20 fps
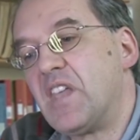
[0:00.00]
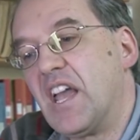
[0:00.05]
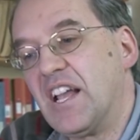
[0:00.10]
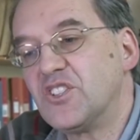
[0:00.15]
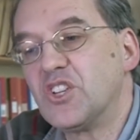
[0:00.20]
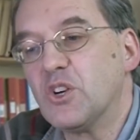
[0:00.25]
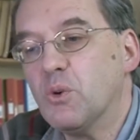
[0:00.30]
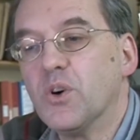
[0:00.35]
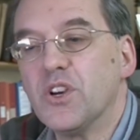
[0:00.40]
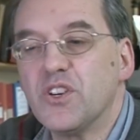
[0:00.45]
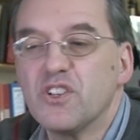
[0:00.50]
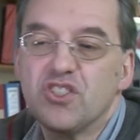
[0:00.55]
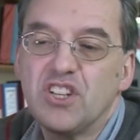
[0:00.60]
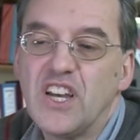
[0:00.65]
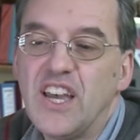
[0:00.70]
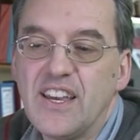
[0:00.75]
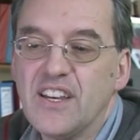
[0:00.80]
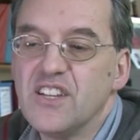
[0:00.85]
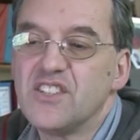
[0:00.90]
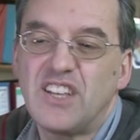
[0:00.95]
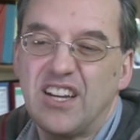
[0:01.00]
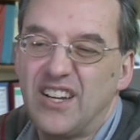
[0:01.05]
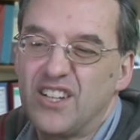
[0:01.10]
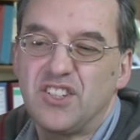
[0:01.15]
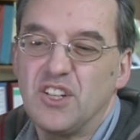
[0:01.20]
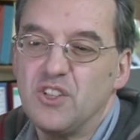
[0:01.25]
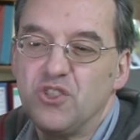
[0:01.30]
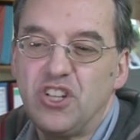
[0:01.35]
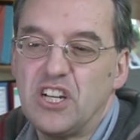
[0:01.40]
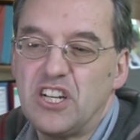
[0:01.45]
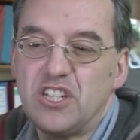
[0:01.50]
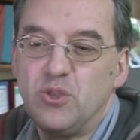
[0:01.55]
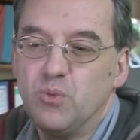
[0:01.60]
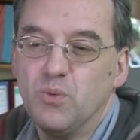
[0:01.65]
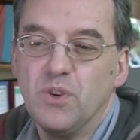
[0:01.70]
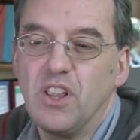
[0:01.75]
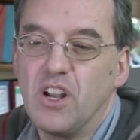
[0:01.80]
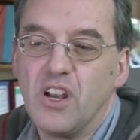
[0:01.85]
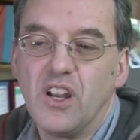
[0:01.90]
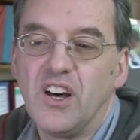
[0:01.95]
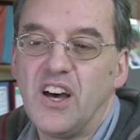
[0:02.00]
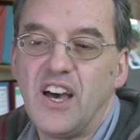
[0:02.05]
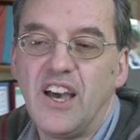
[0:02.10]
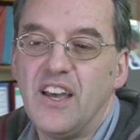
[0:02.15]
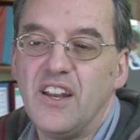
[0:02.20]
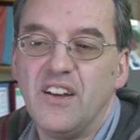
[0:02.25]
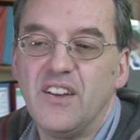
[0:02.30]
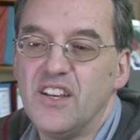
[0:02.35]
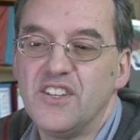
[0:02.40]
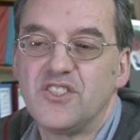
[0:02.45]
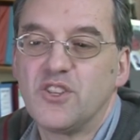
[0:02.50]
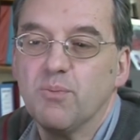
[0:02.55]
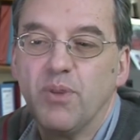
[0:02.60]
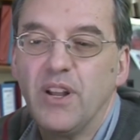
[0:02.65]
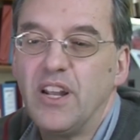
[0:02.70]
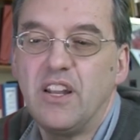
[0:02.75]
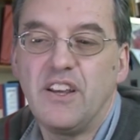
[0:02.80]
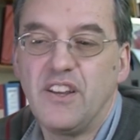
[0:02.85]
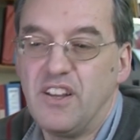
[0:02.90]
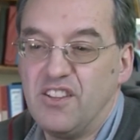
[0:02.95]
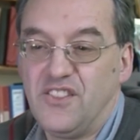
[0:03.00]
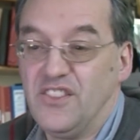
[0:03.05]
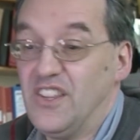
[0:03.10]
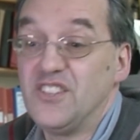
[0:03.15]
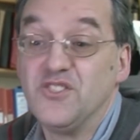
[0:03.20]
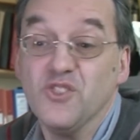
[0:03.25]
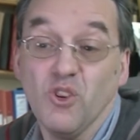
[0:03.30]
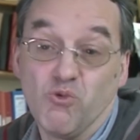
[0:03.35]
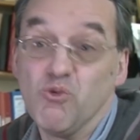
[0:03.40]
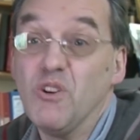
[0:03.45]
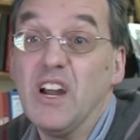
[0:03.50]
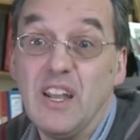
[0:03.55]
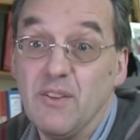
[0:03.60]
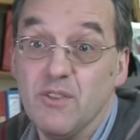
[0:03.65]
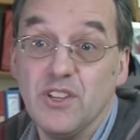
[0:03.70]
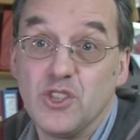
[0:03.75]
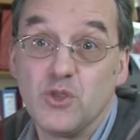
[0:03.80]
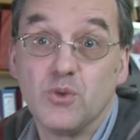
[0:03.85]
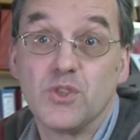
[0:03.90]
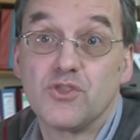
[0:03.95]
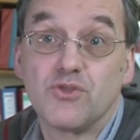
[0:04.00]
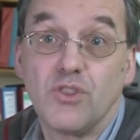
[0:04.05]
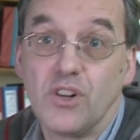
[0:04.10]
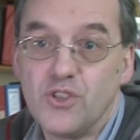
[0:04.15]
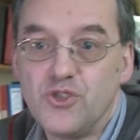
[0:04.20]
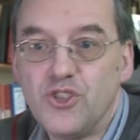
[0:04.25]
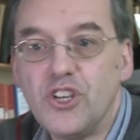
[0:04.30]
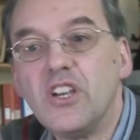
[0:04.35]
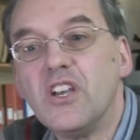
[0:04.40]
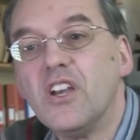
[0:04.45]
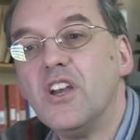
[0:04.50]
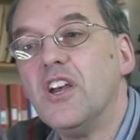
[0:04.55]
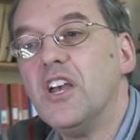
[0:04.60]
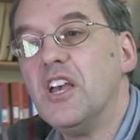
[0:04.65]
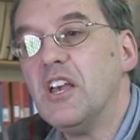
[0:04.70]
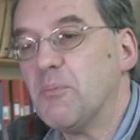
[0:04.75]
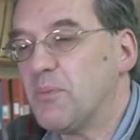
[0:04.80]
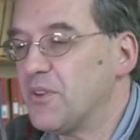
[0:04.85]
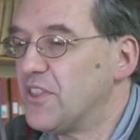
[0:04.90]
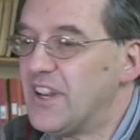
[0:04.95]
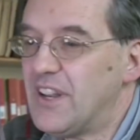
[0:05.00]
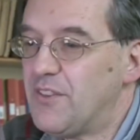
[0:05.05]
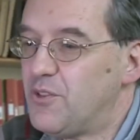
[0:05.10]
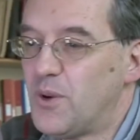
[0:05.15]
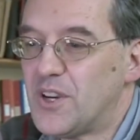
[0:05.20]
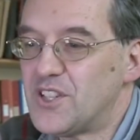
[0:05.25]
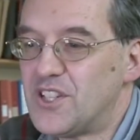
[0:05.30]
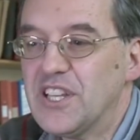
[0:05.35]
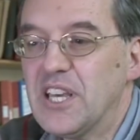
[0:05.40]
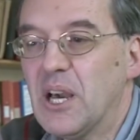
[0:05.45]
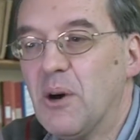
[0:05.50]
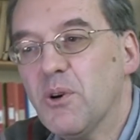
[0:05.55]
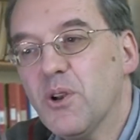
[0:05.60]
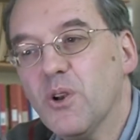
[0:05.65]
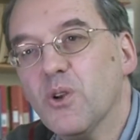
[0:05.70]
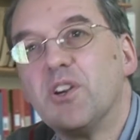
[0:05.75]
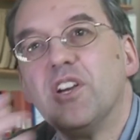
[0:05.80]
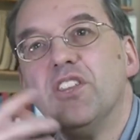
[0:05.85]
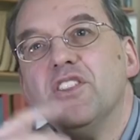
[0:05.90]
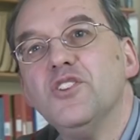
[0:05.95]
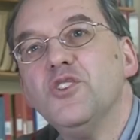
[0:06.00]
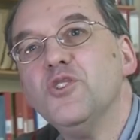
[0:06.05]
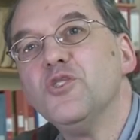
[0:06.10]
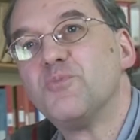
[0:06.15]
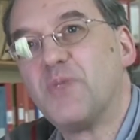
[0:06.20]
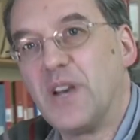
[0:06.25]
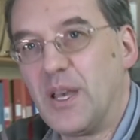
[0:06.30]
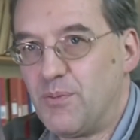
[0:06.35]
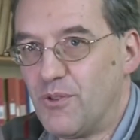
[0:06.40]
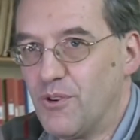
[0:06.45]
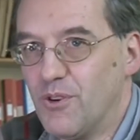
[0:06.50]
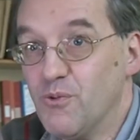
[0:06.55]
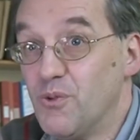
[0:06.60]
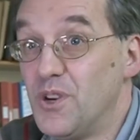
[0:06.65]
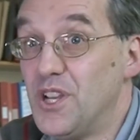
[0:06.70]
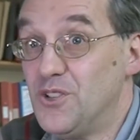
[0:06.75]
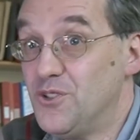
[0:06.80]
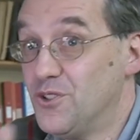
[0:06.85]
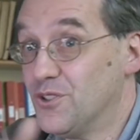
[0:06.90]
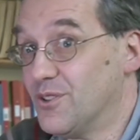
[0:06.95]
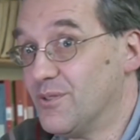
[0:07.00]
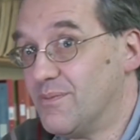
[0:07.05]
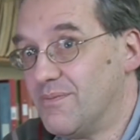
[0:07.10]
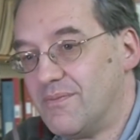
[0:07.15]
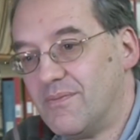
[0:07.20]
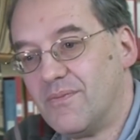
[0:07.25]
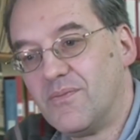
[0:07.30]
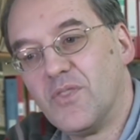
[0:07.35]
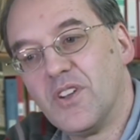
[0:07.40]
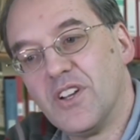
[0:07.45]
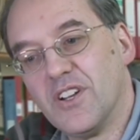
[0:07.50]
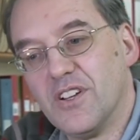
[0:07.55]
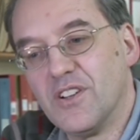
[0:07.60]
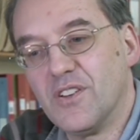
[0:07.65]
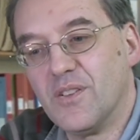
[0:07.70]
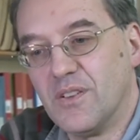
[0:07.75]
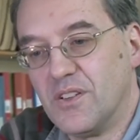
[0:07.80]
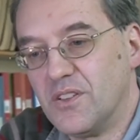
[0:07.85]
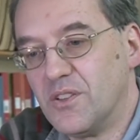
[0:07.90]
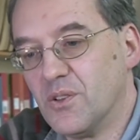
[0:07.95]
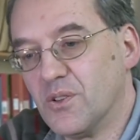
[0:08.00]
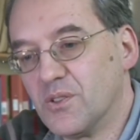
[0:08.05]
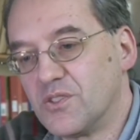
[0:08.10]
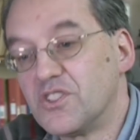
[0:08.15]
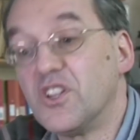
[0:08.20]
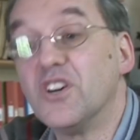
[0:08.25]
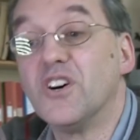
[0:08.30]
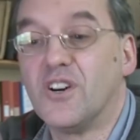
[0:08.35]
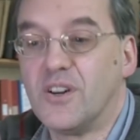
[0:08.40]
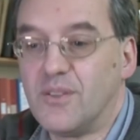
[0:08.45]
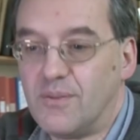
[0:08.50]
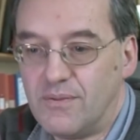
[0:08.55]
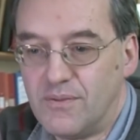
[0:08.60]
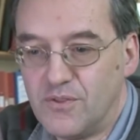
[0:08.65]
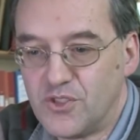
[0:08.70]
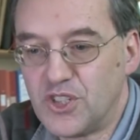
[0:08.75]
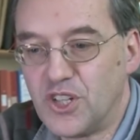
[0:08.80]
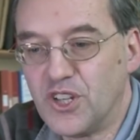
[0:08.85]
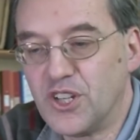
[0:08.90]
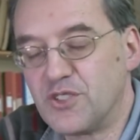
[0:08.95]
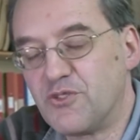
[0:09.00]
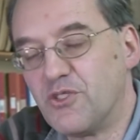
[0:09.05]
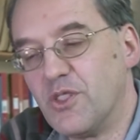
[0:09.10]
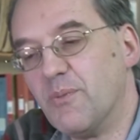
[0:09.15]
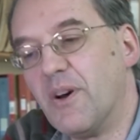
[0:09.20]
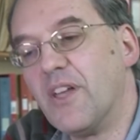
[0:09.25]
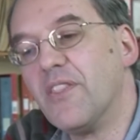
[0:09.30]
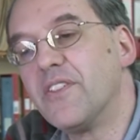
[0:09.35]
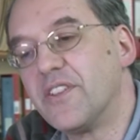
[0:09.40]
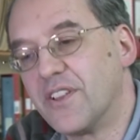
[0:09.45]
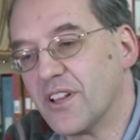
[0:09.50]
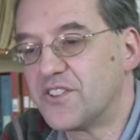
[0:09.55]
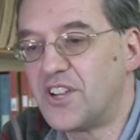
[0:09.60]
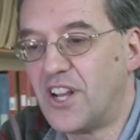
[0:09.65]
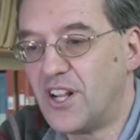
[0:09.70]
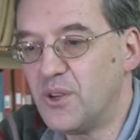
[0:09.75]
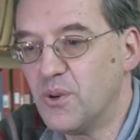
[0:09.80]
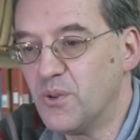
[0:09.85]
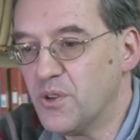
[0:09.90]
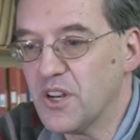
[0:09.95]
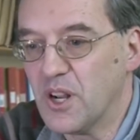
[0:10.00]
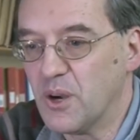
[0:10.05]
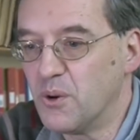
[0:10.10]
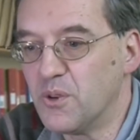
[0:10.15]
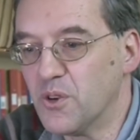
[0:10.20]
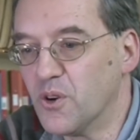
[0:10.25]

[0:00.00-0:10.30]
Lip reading: And so what you're saying is that association with a lion is completely, is not relevant to astrology. But then if you actually go and look in the newspaper and read your stars for the month, it'll tell you, you know,